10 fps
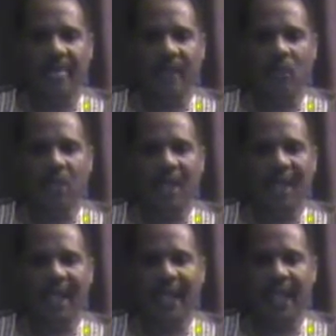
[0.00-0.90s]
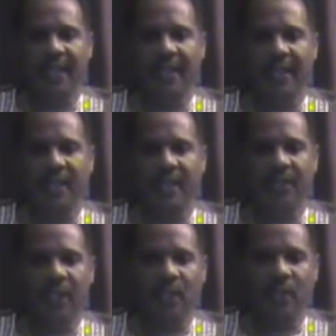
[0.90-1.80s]
we are hating
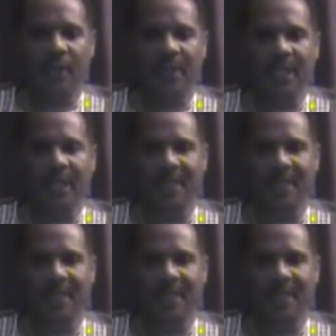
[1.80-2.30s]
the European